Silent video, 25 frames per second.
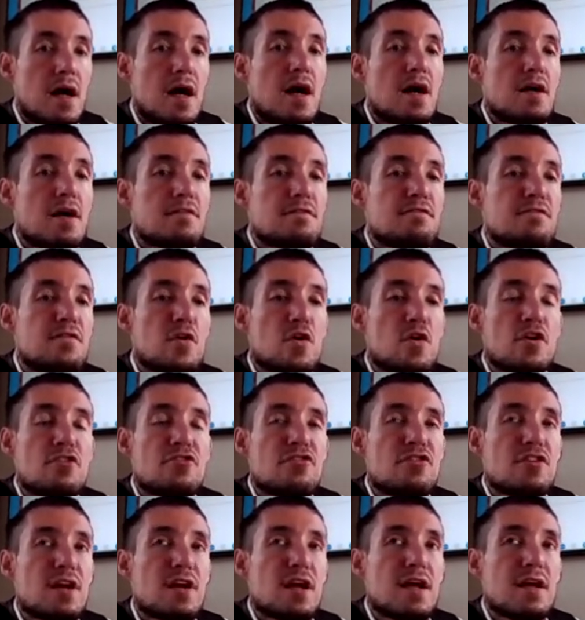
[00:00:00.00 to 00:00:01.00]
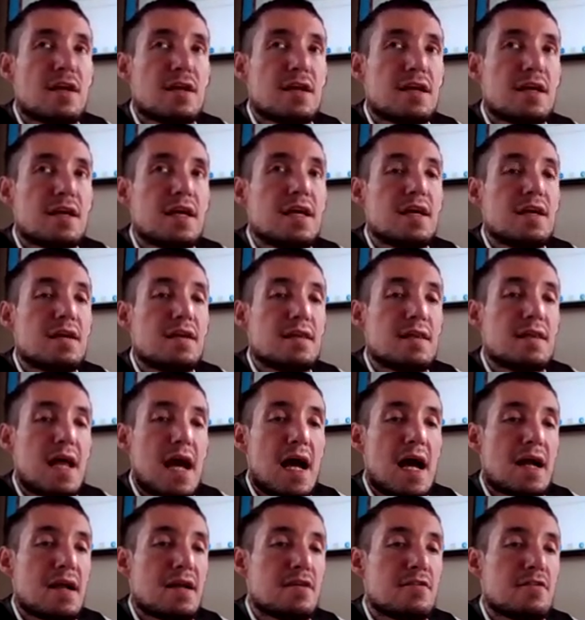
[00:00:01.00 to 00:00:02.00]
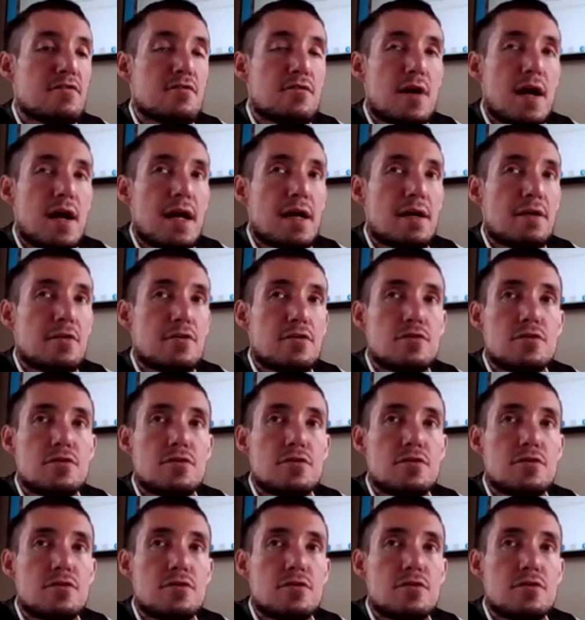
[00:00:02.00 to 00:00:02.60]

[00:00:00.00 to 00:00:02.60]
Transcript: Unfortunately, that is right.